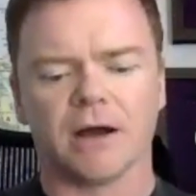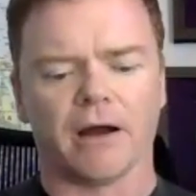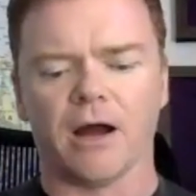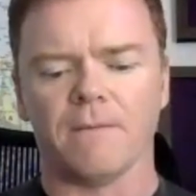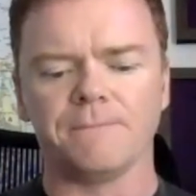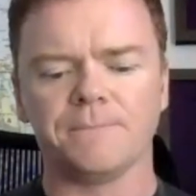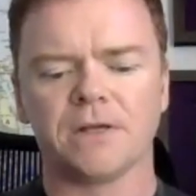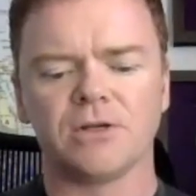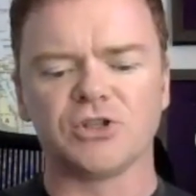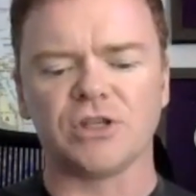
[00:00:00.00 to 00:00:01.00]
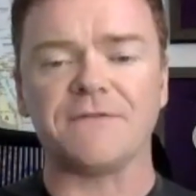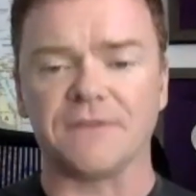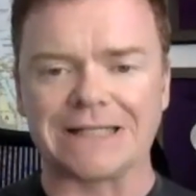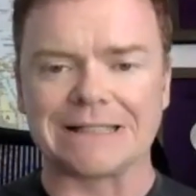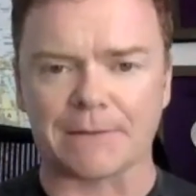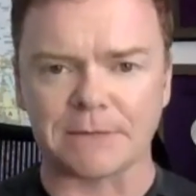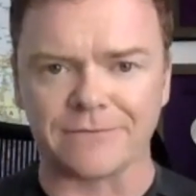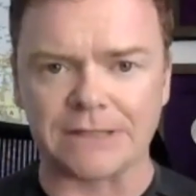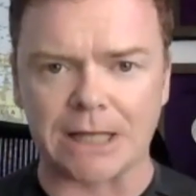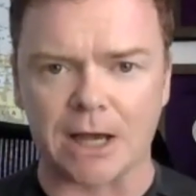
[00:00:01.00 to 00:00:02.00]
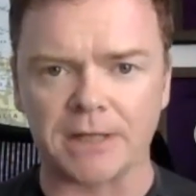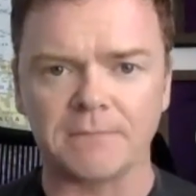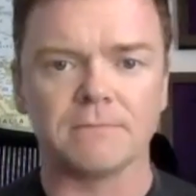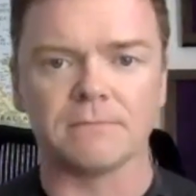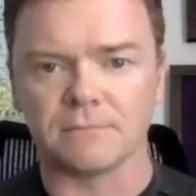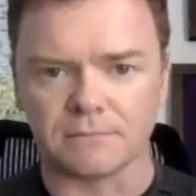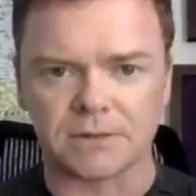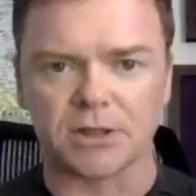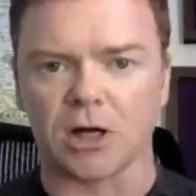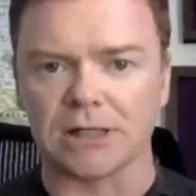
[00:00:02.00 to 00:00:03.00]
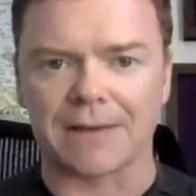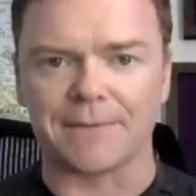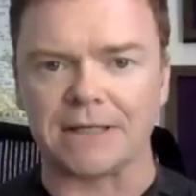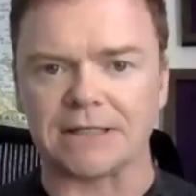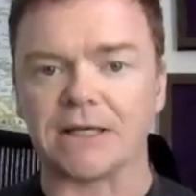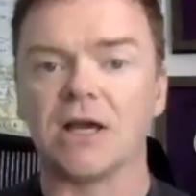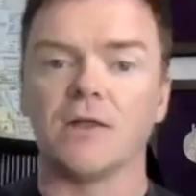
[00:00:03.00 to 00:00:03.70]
So they finished lap 79, start lap 80.